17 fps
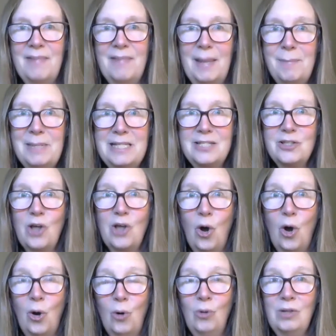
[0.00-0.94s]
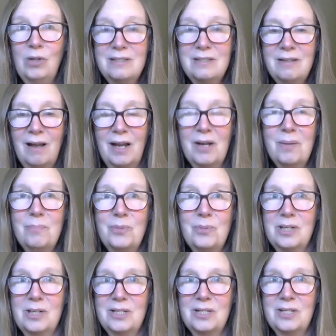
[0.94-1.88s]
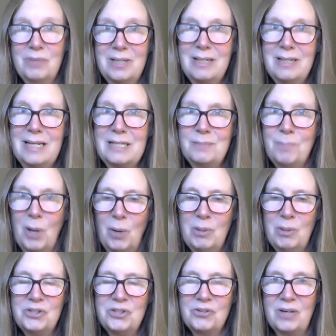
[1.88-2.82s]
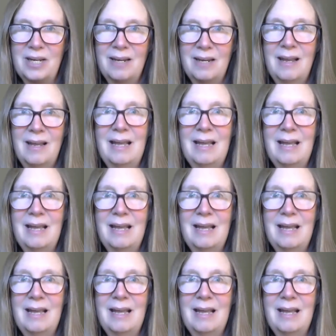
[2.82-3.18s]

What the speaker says: That means the whole entire book is written as poetry.